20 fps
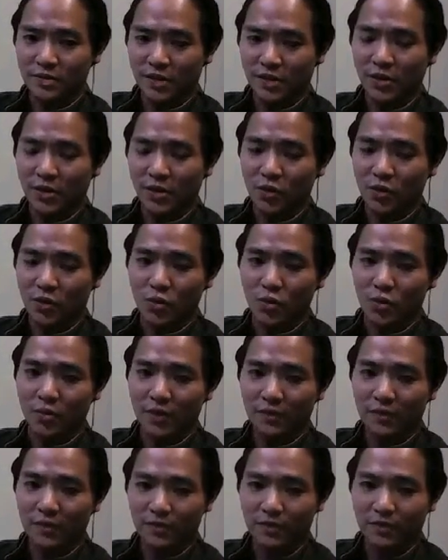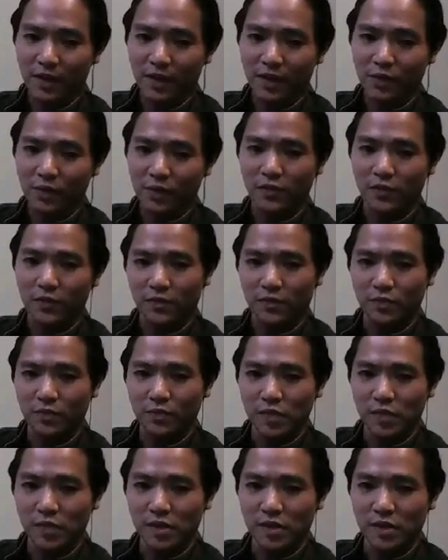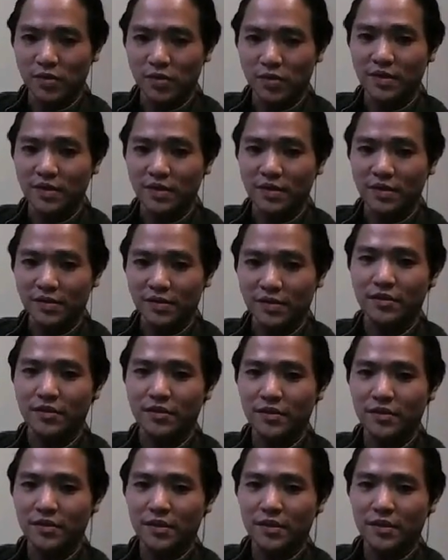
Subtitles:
here at OMF, and we've been using this